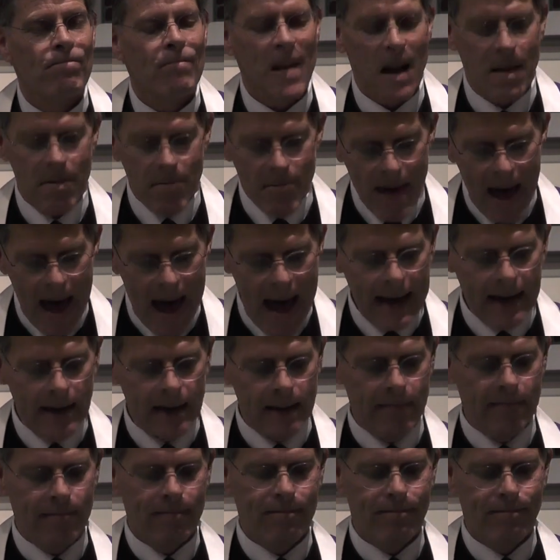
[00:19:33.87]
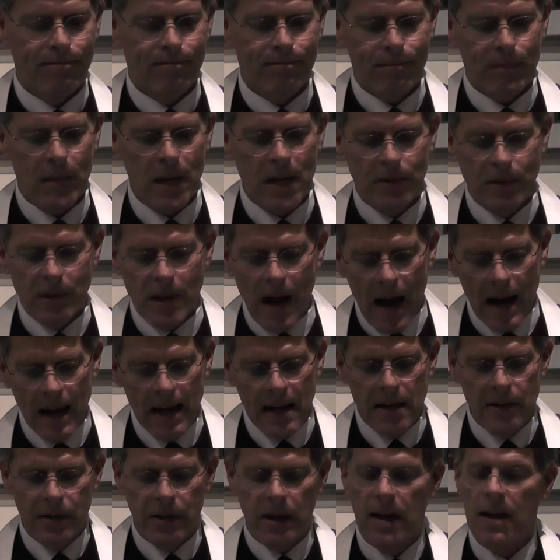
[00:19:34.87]
And that is not
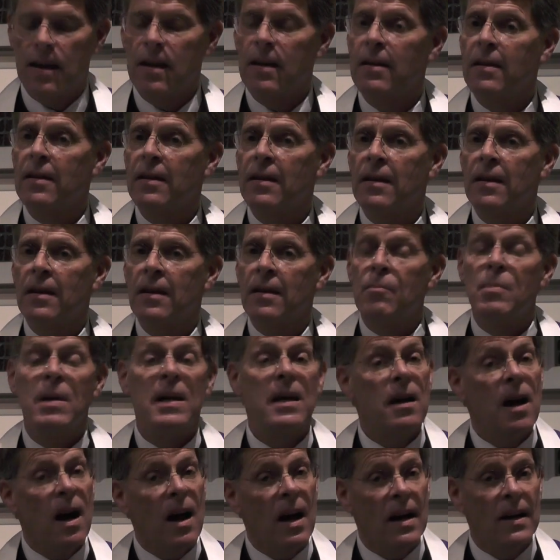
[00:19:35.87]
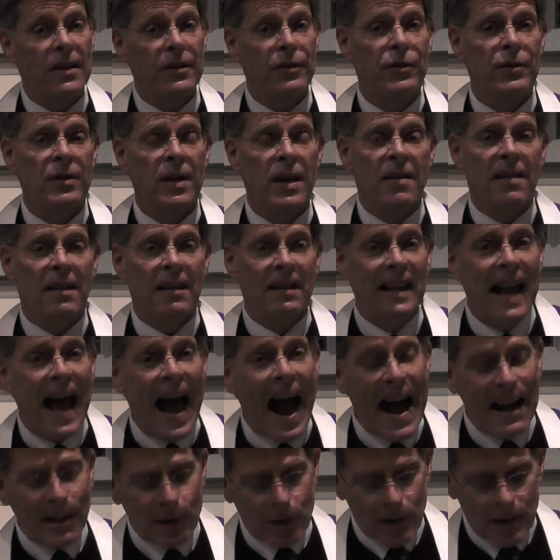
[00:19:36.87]
easy because the
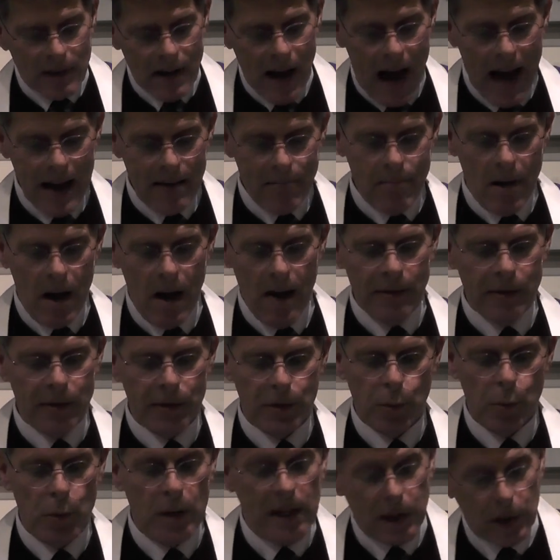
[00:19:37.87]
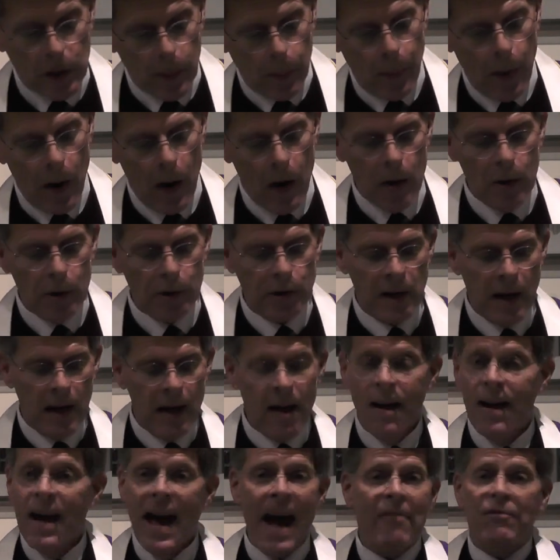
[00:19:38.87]
last nine months, we suppose,
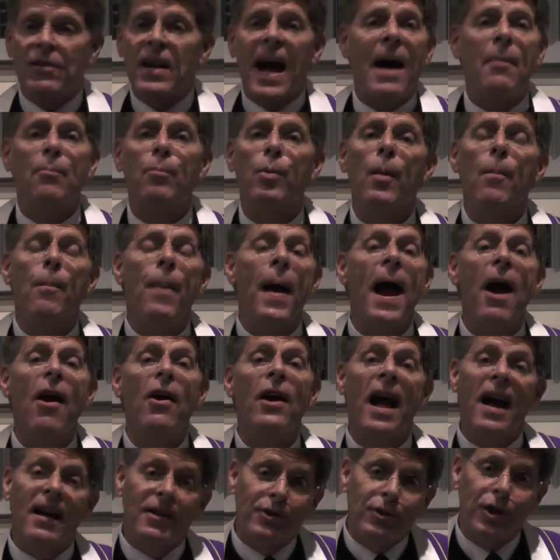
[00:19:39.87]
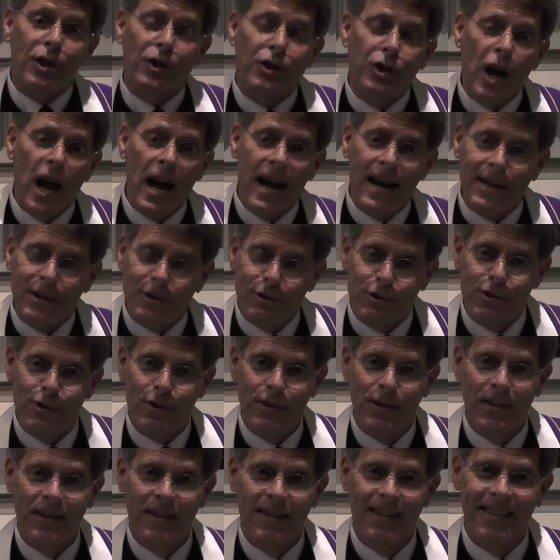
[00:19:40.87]
have not prepared us to change.
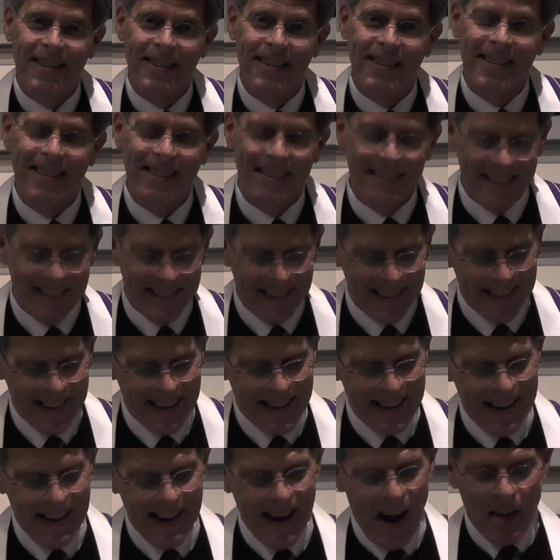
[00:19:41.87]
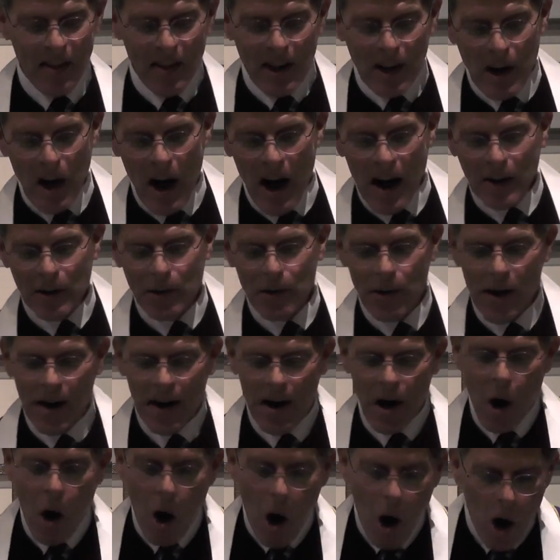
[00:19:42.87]
On the
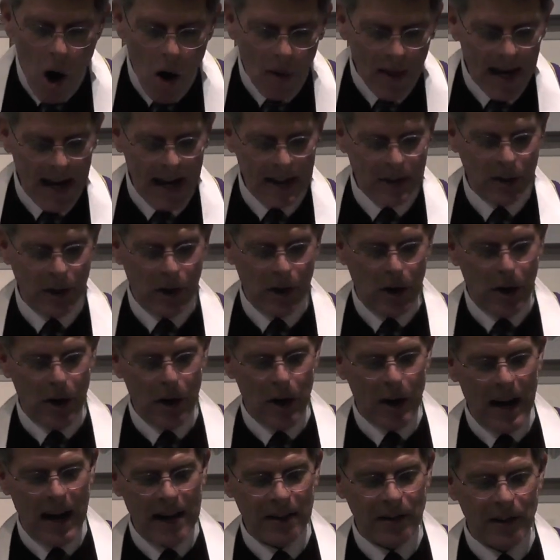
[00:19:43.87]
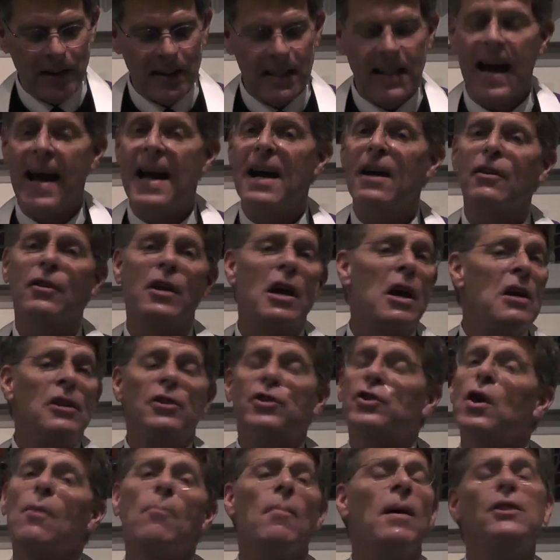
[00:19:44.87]
contrary, all that has occurred has entailed
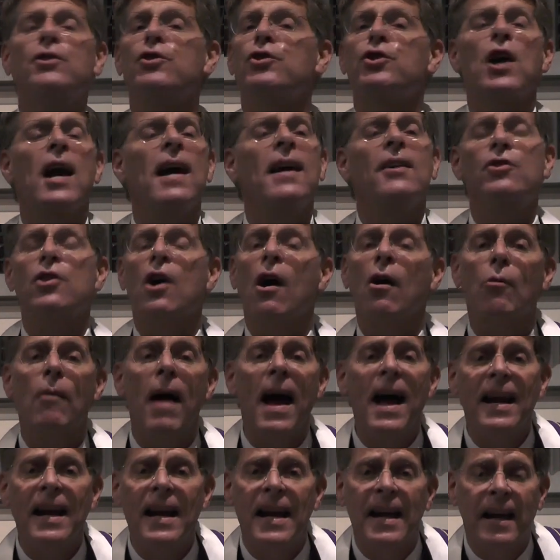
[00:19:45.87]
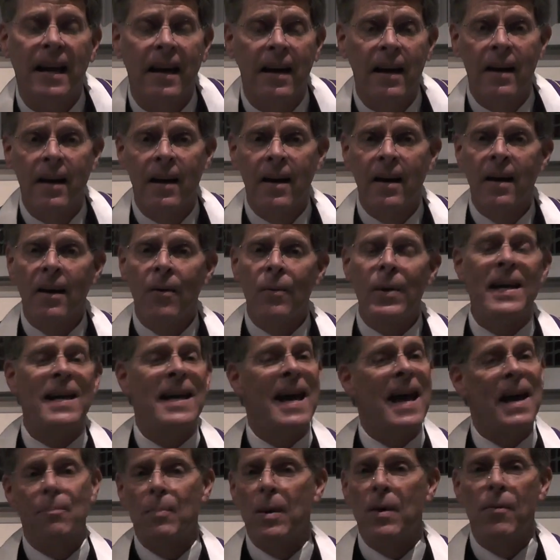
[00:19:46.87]
so much change already. We
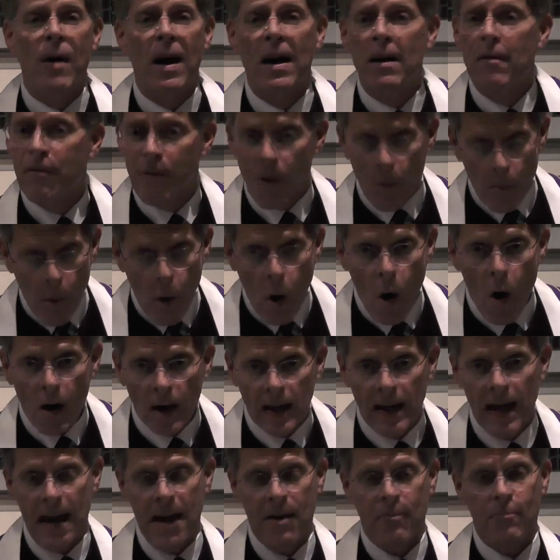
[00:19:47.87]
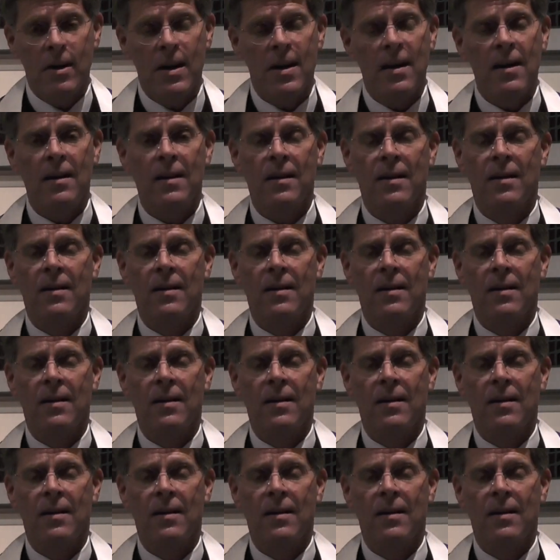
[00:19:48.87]
can't be ready for more, can we?